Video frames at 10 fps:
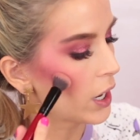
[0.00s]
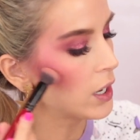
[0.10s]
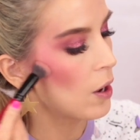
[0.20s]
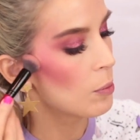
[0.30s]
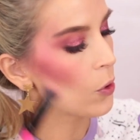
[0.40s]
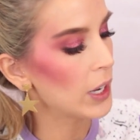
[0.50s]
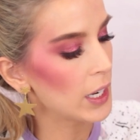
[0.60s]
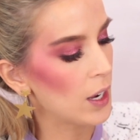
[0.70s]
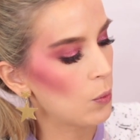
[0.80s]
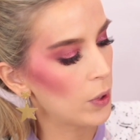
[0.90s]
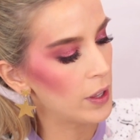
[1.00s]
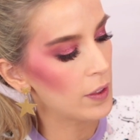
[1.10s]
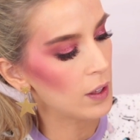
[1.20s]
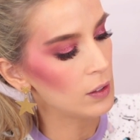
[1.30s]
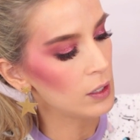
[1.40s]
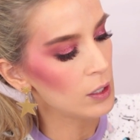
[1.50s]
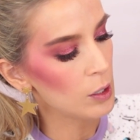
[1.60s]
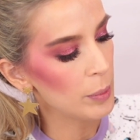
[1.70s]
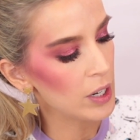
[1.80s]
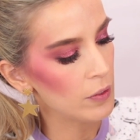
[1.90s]
Okay, now I'm going in with a
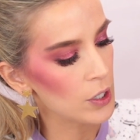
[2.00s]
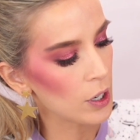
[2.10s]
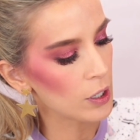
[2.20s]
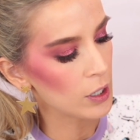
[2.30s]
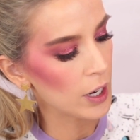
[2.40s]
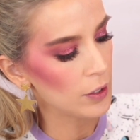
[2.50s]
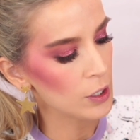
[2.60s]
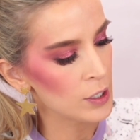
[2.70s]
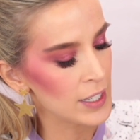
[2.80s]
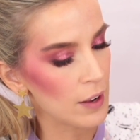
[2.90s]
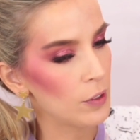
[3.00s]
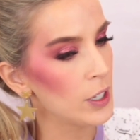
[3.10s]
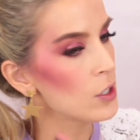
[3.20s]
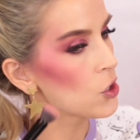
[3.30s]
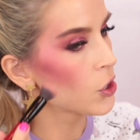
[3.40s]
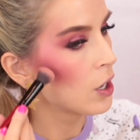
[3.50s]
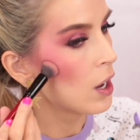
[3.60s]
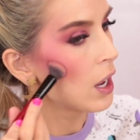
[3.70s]
little bit of a darker color, Devilish,